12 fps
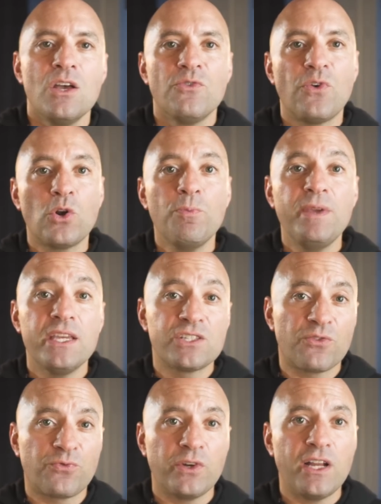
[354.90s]
Photopea is
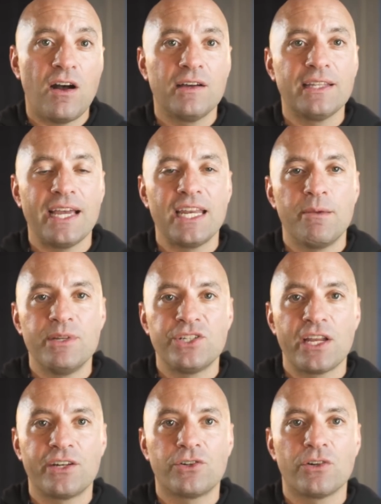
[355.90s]
a free online image
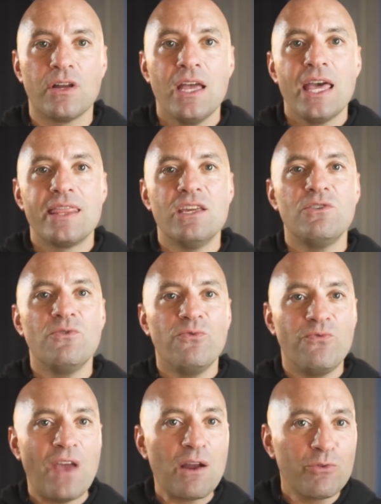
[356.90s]
editor that
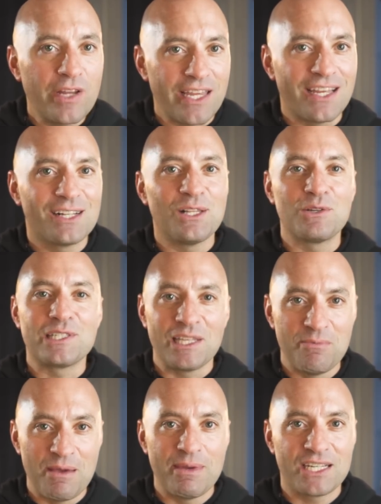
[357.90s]
very closely
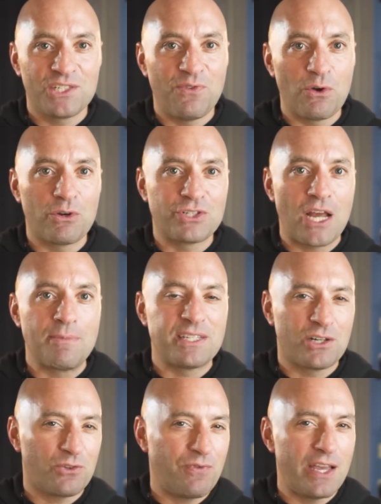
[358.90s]
mimics Photoshop's
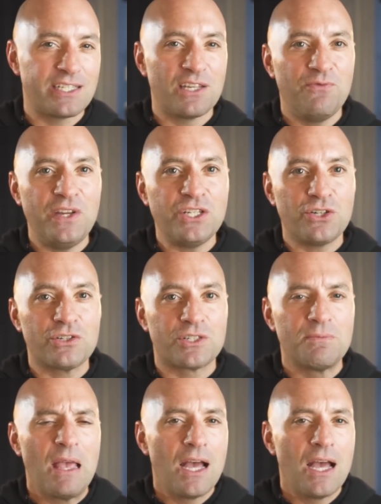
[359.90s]
interface and features.